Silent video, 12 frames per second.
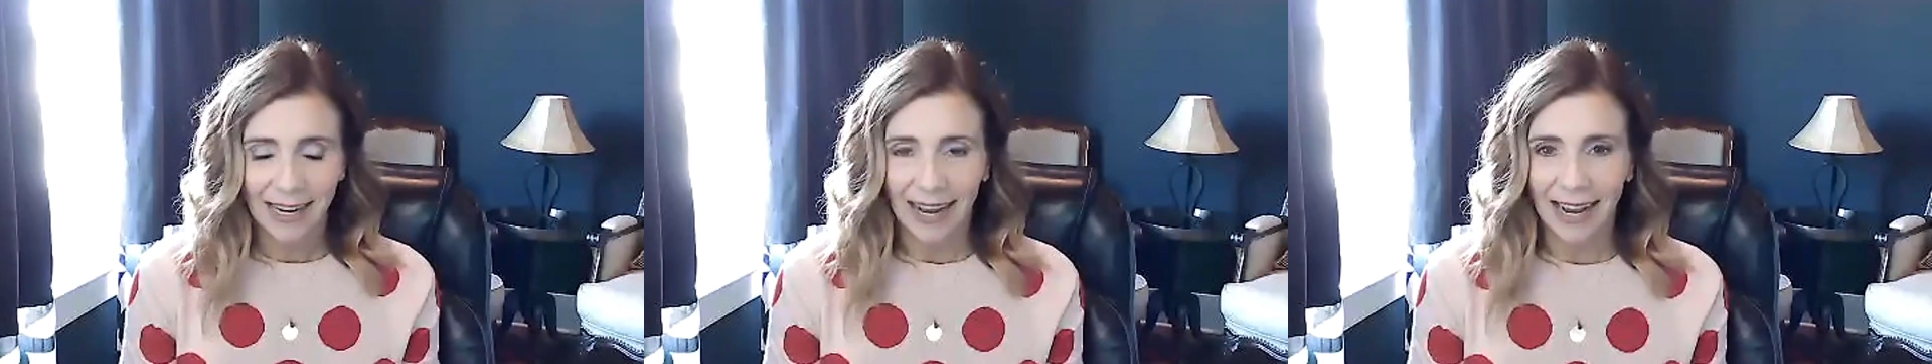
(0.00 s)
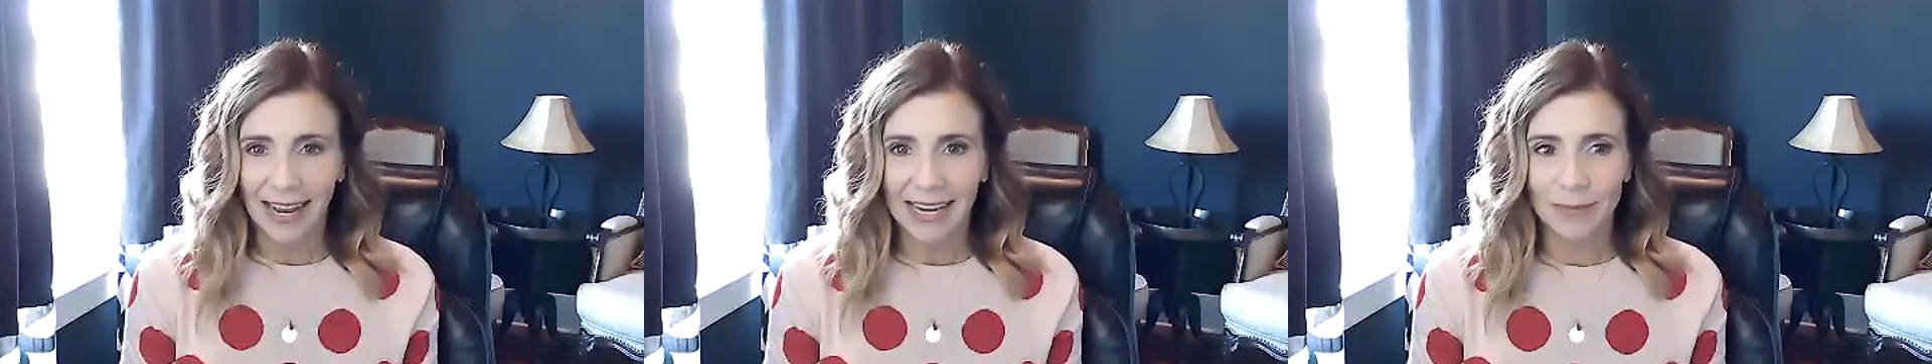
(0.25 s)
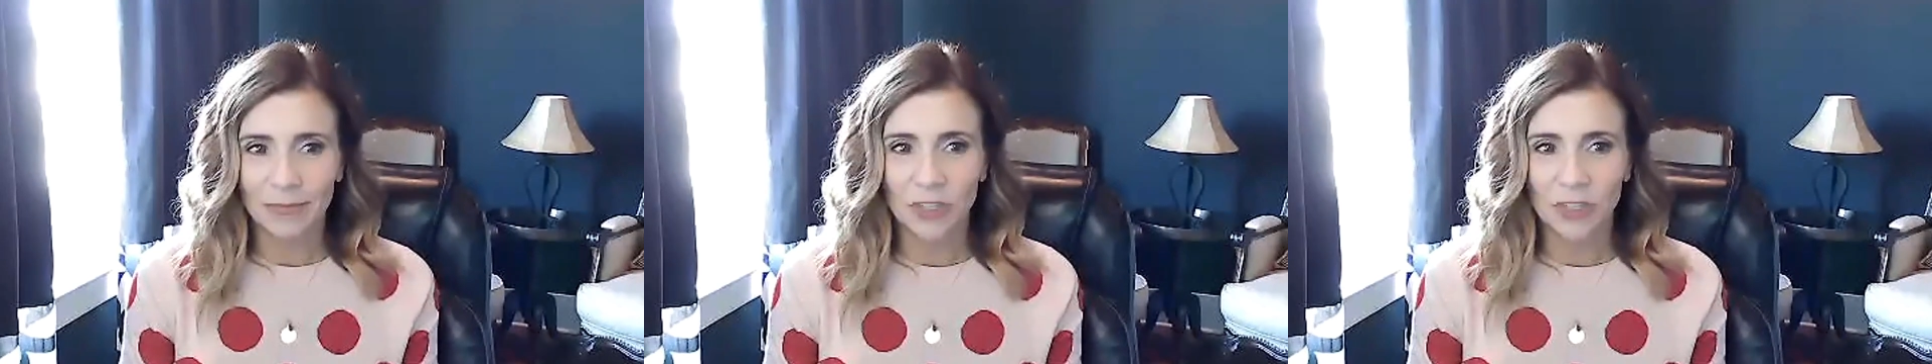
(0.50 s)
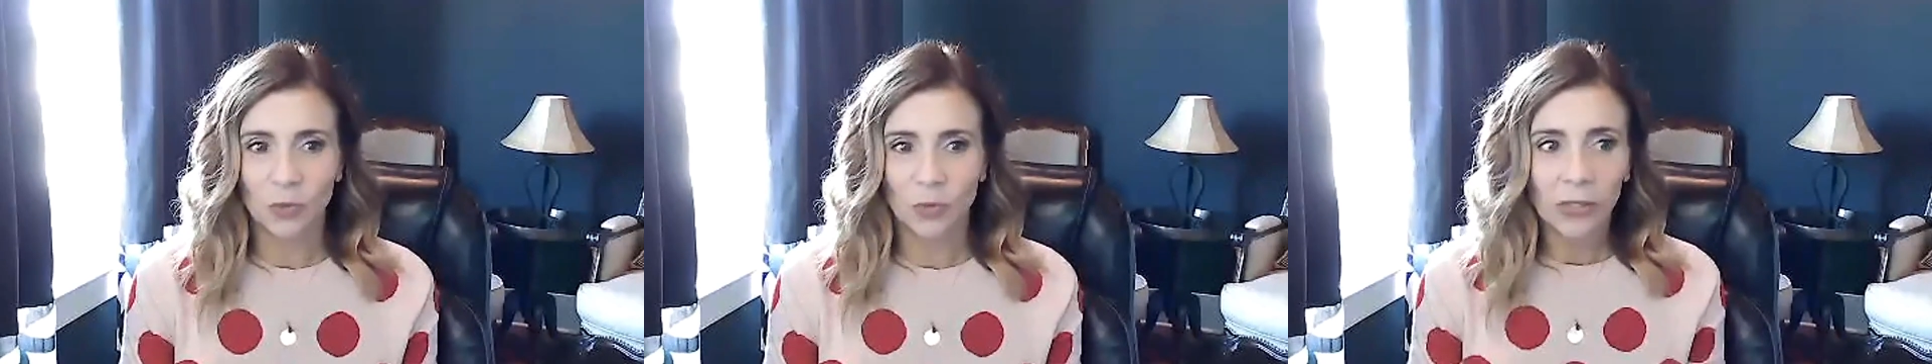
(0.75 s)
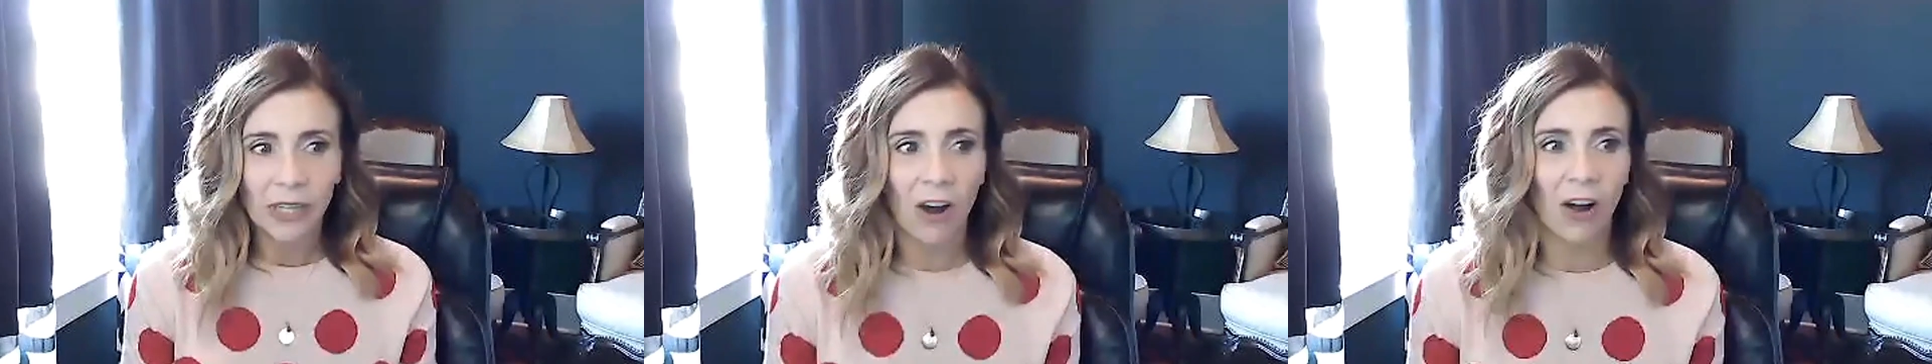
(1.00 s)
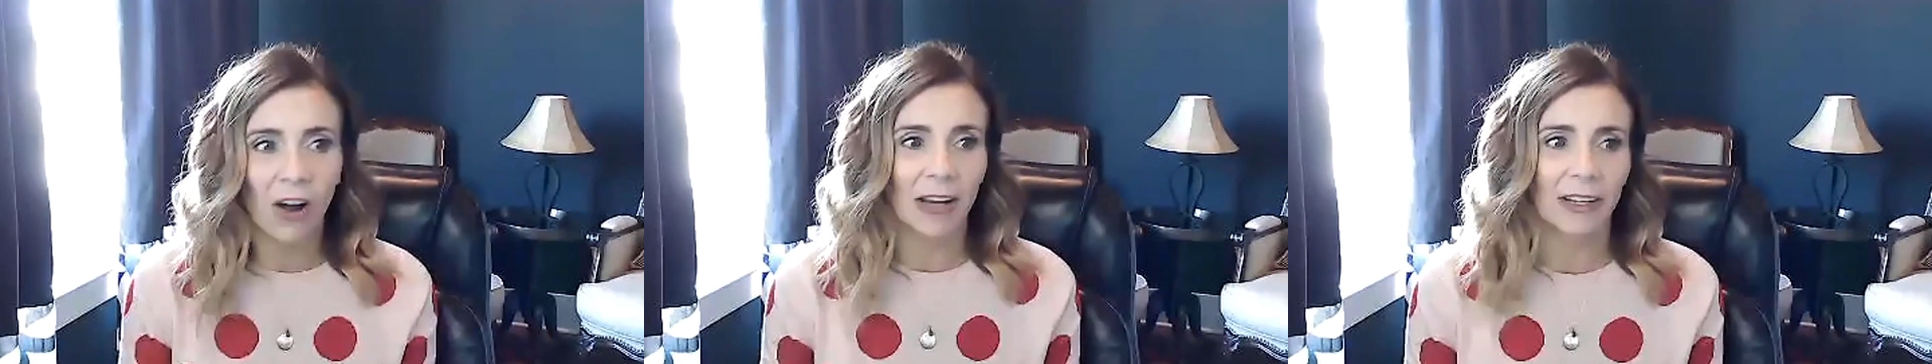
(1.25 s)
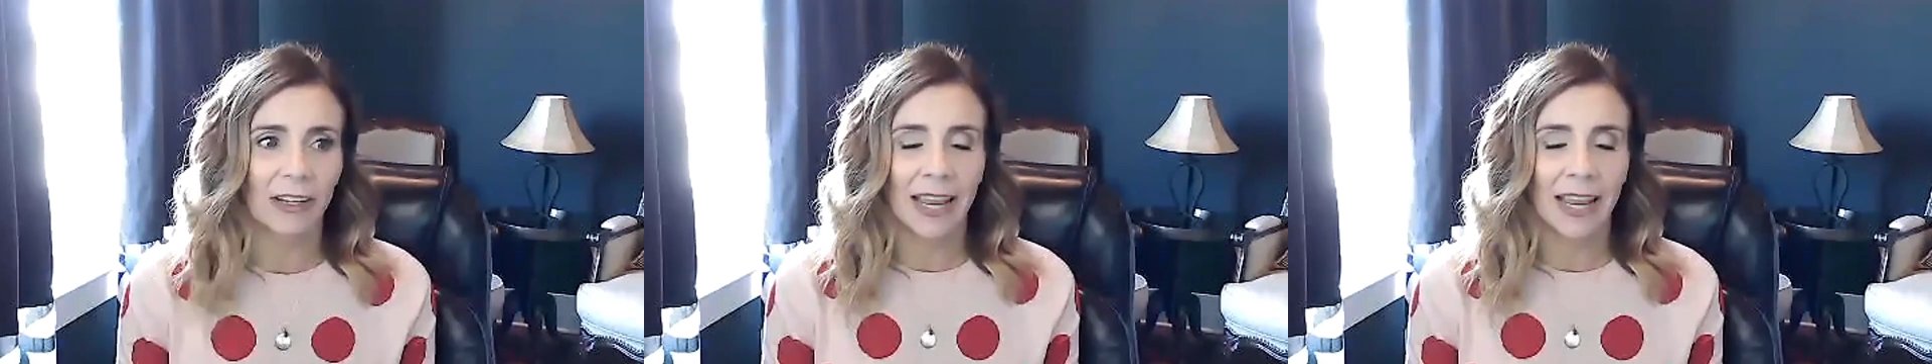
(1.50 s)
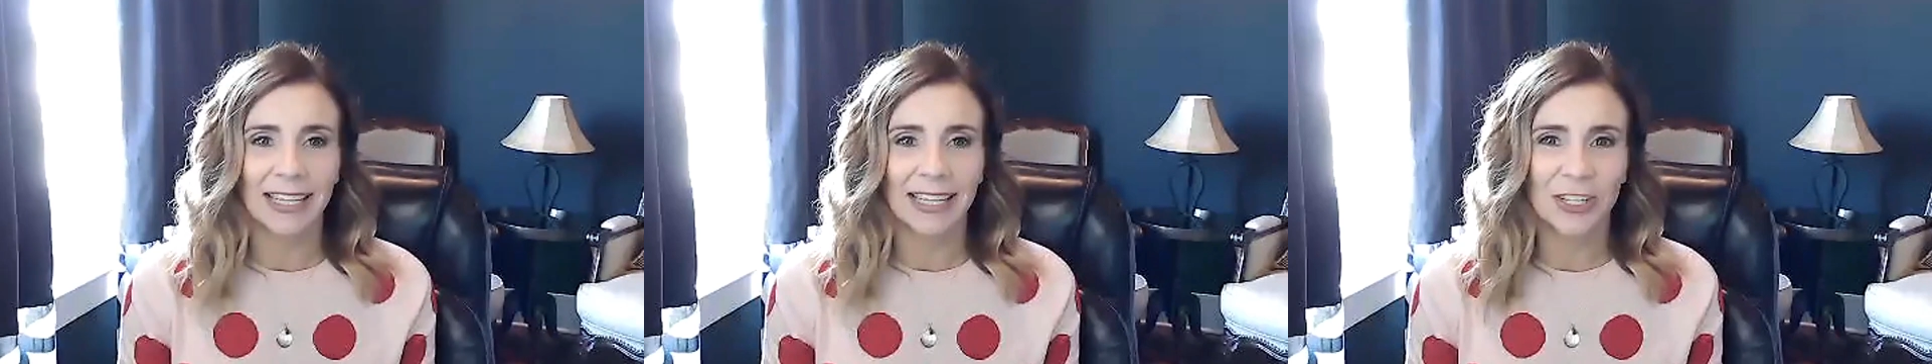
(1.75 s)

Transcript: I am just really honored uh,